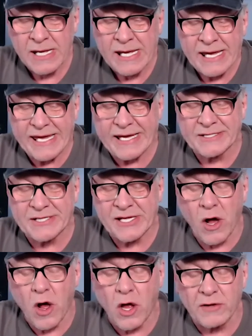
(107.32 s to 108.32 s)
He is the
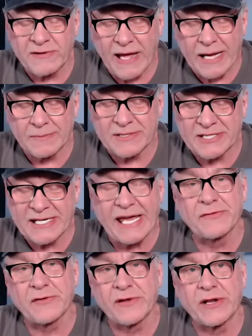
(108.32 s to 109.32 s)
all-time
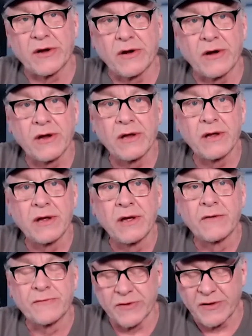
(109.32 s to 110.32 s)
saves leader
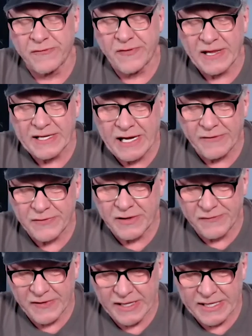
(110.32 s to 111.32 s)
for the Philadelphia
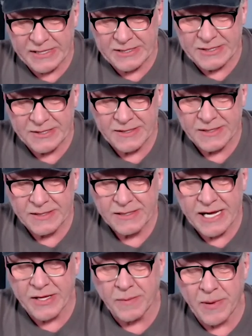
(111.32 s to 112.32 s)
Phillies
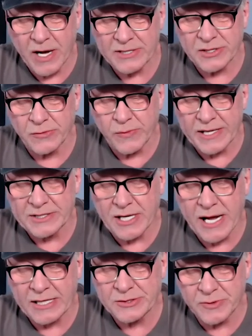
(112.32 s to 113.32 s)
and the Boston Red
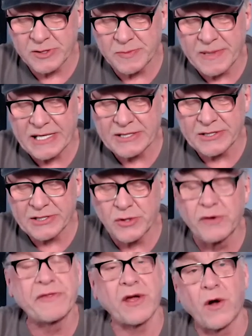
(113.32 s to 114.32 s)
Sox, which means
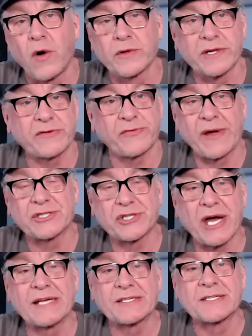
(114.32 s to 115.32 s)
two of the oldest
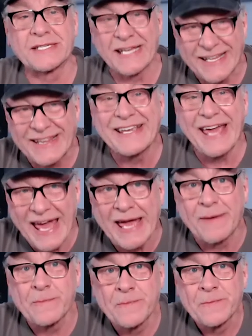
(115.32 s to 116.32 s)
franchises in the
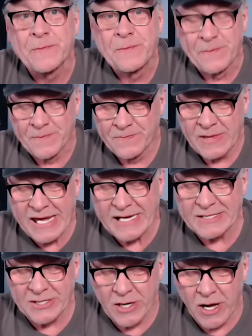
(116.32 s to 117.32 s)
game, he
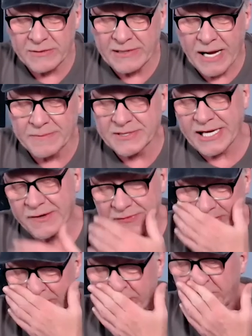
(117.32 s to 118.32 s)
is the all-time
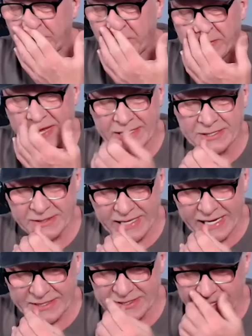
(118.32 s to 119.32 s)
saves leader for, and that's
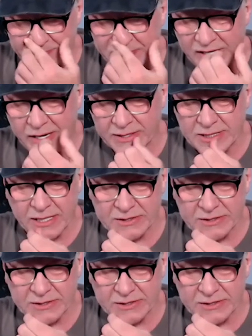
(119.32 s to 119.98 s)
that's something else.